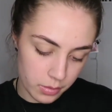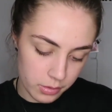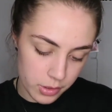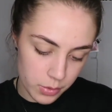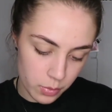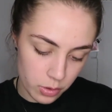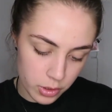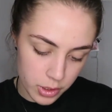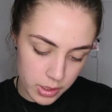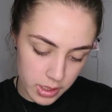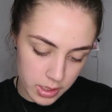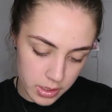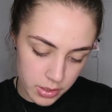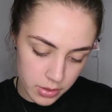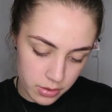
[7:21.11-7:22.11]
Swatch
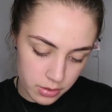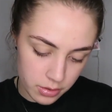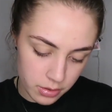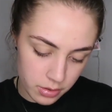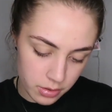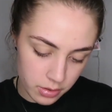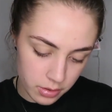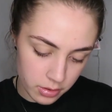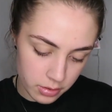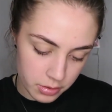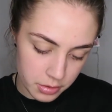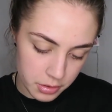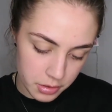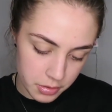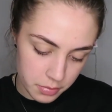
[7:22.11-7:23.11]
that too,
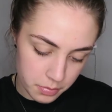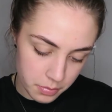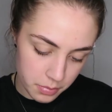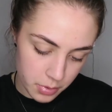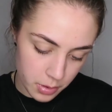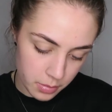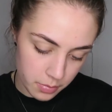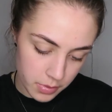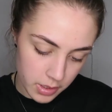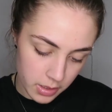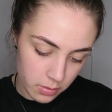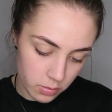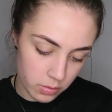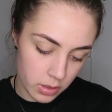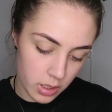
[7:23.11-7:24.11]
just pop
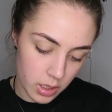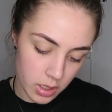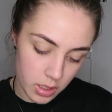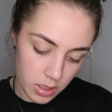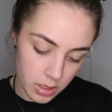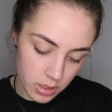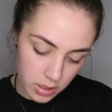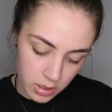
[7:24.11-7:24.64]
that in there.